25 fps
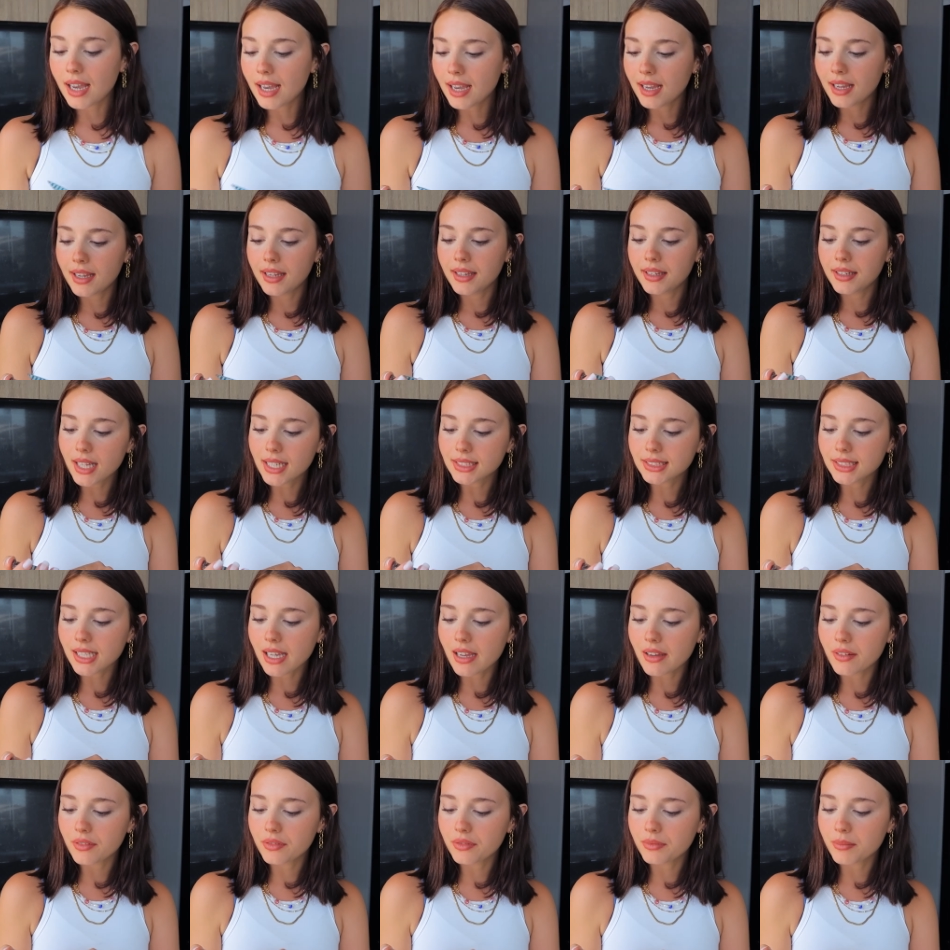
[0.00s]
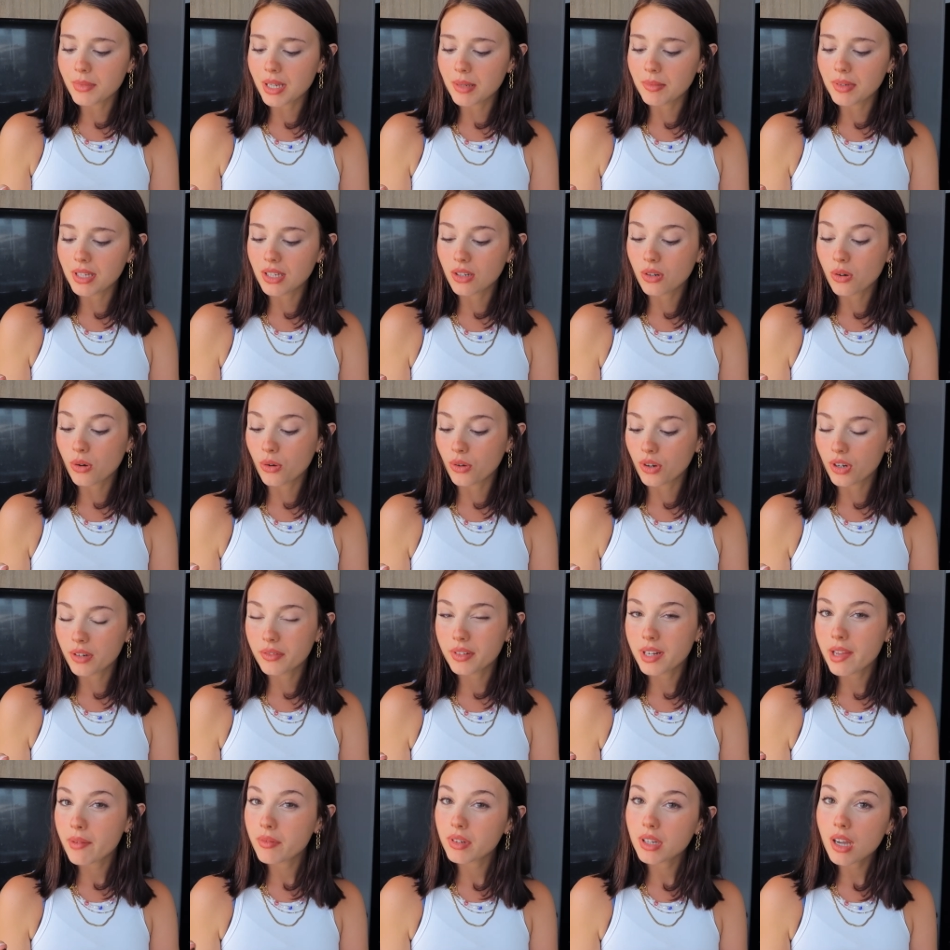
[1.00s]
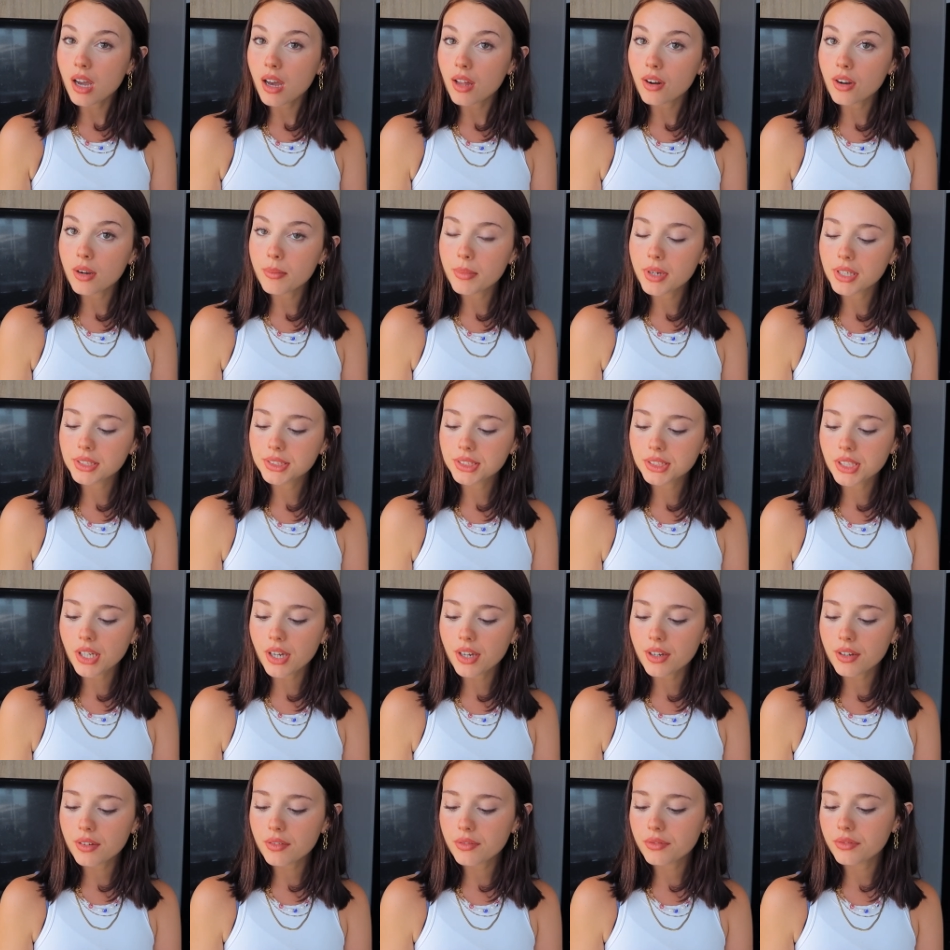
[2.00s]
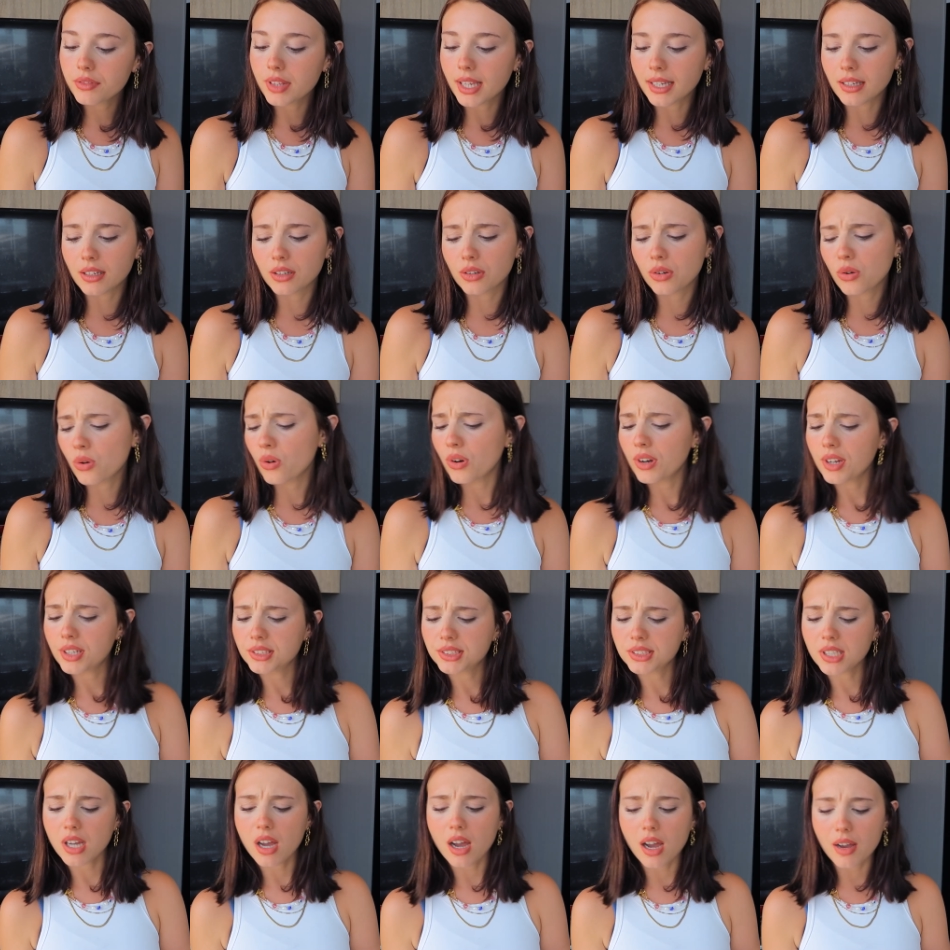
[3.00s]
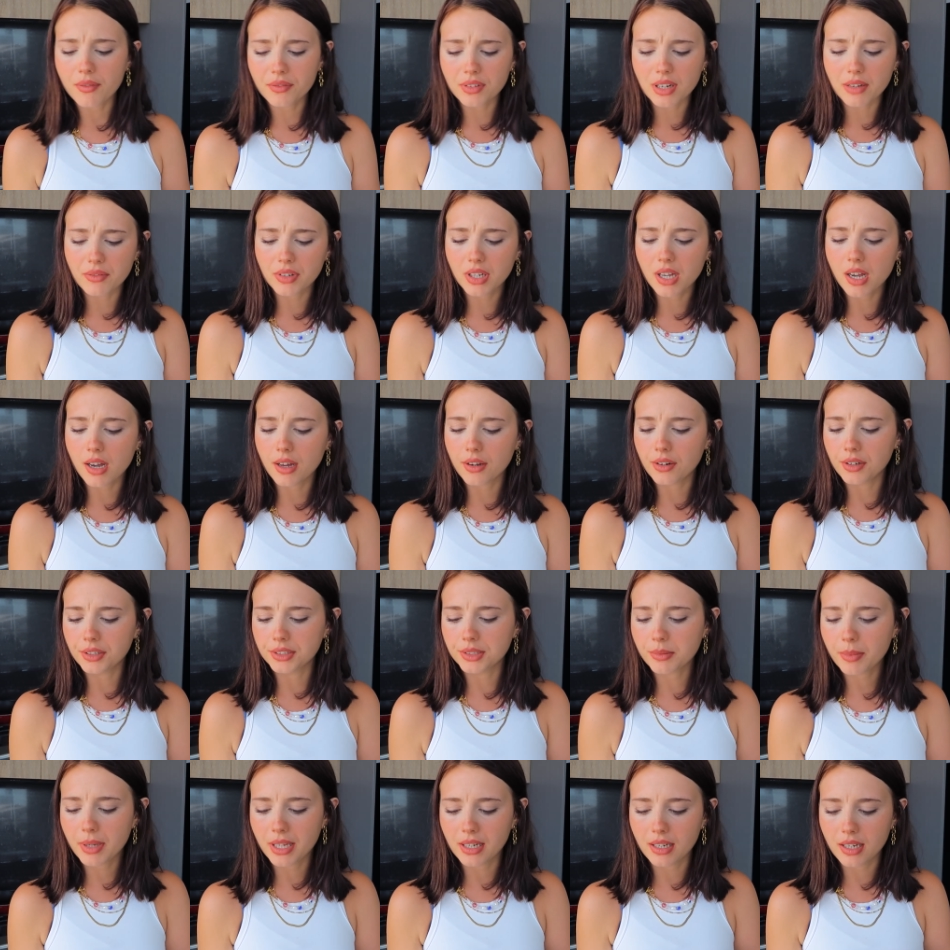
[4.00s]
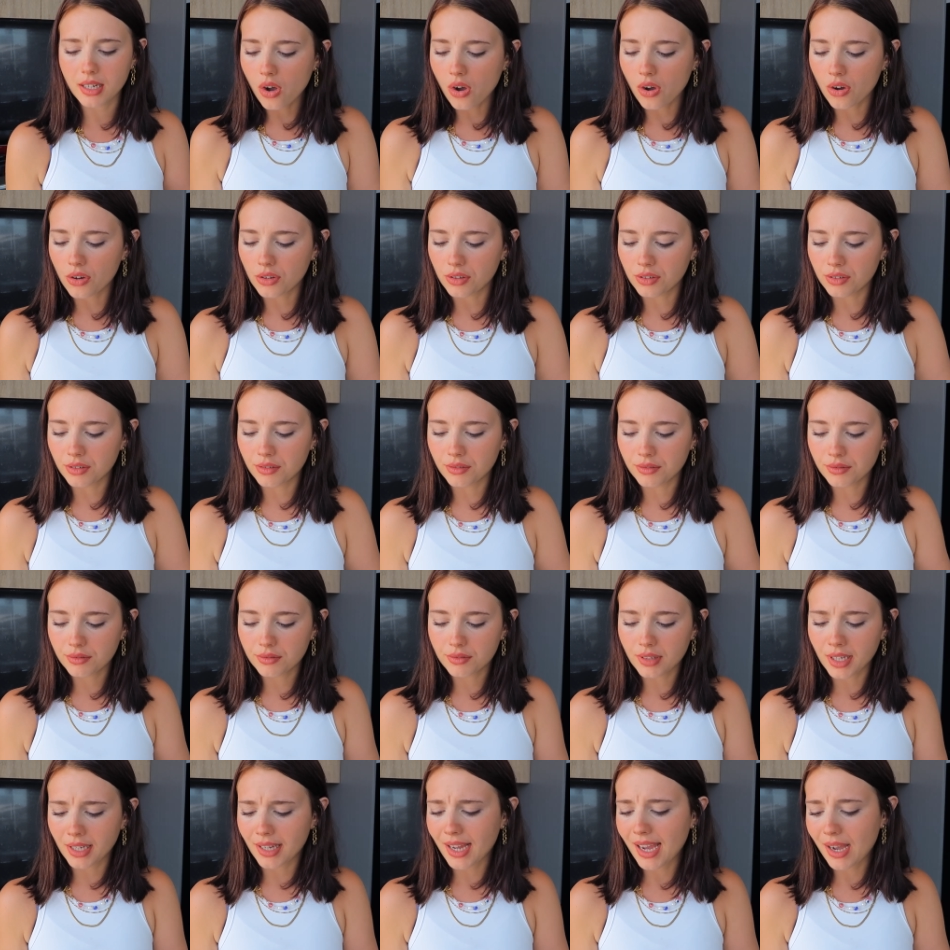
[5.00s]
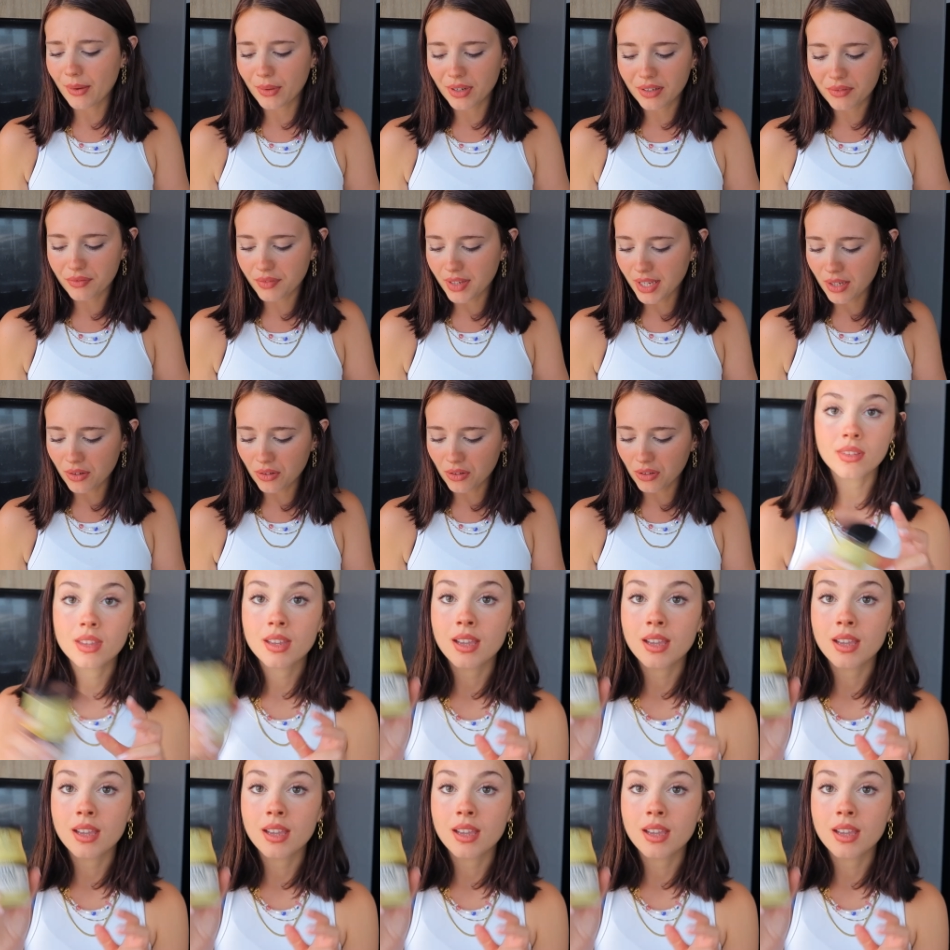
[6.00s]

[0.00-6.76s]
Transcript: I like to have maybe a quarter of an avocado per serve, like a quarter to half an avocado depending on like how I feel.